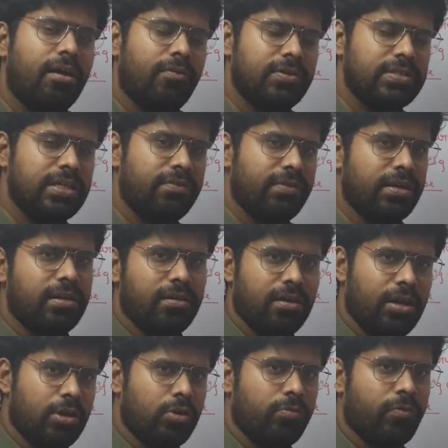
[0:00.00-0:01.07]
was given
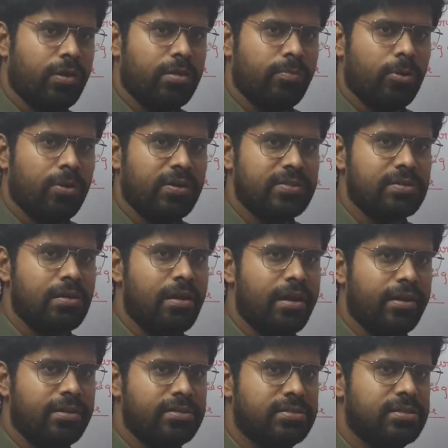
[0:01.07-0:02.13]
uh, to, for the progressive
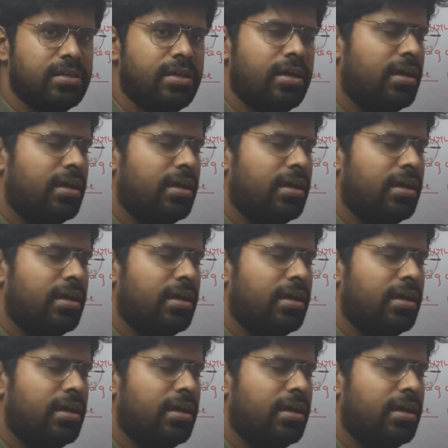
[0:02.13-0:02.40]
cellulitis.